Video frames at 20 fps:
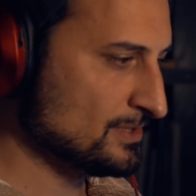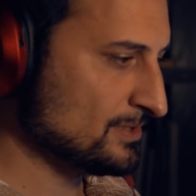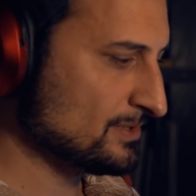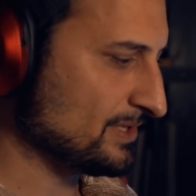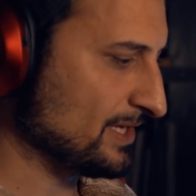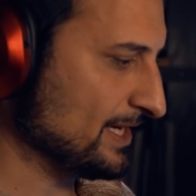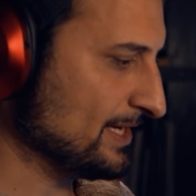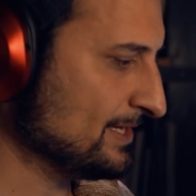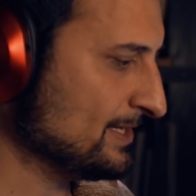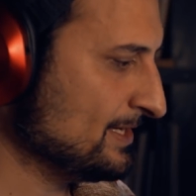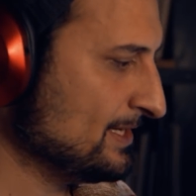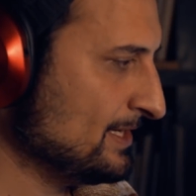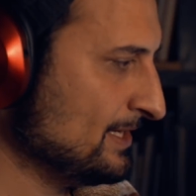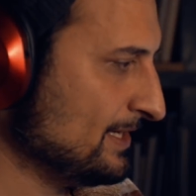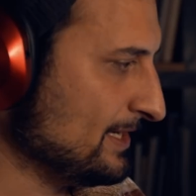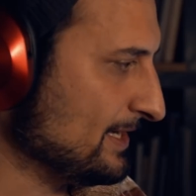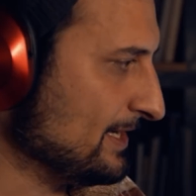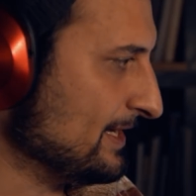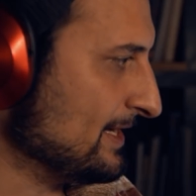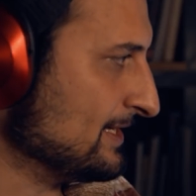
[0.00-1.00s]
Okay,
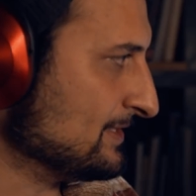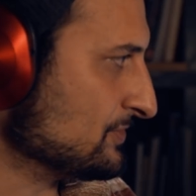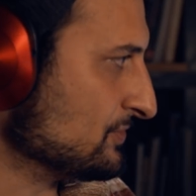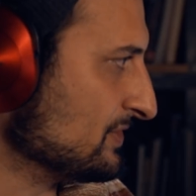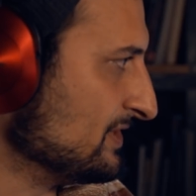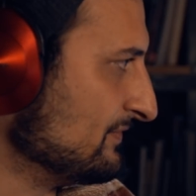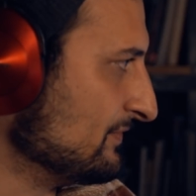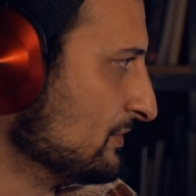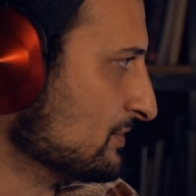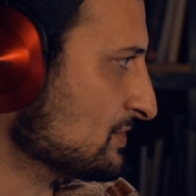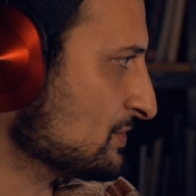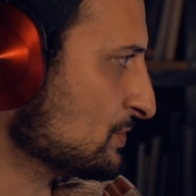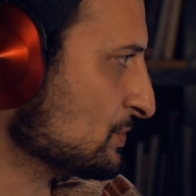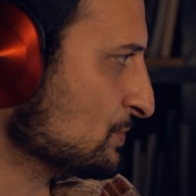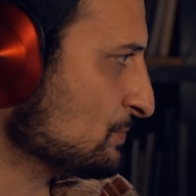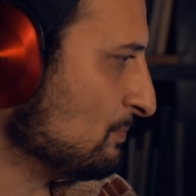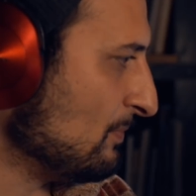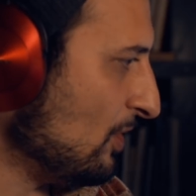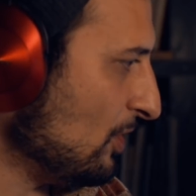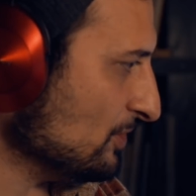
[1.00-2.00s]
and to give you a
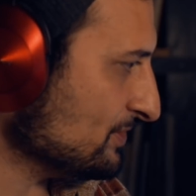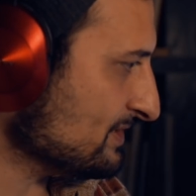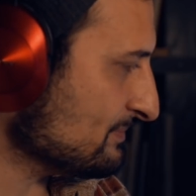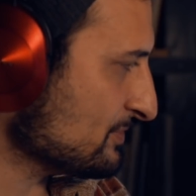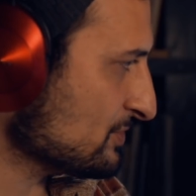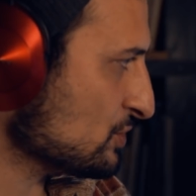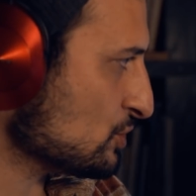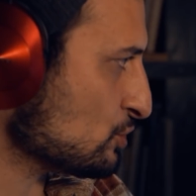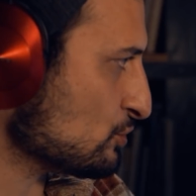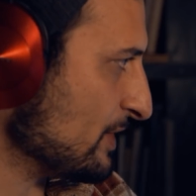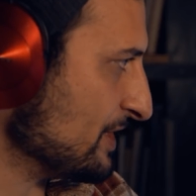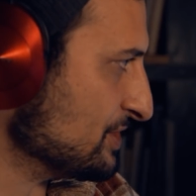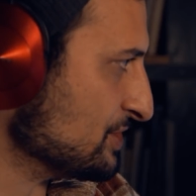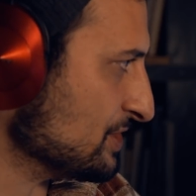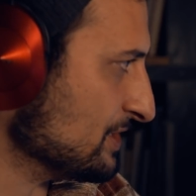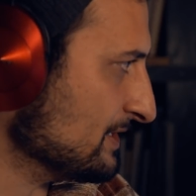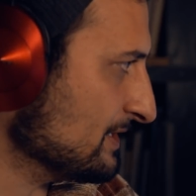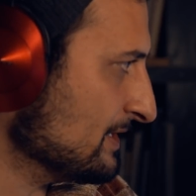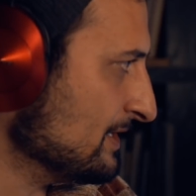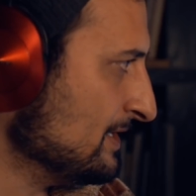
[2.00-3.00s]
small
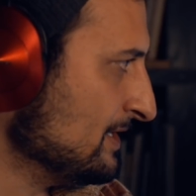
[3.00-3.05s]
demonstration,